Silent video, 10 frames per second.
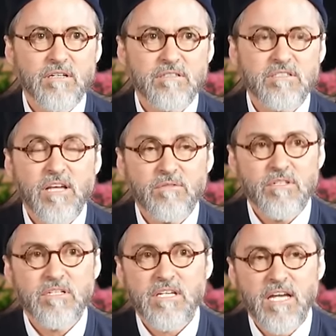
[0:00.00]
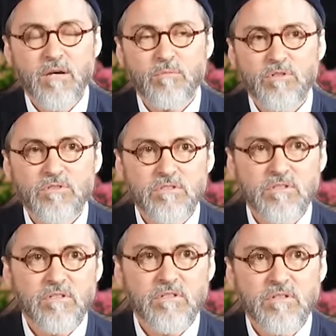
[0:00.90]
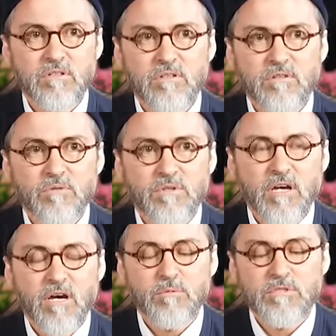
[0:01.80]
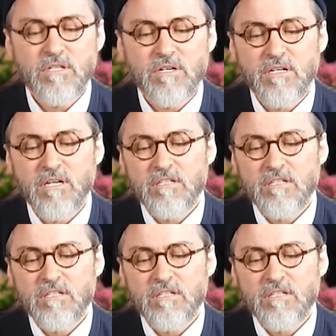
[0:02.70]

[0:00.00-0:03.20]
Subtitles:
70 camels with commentary.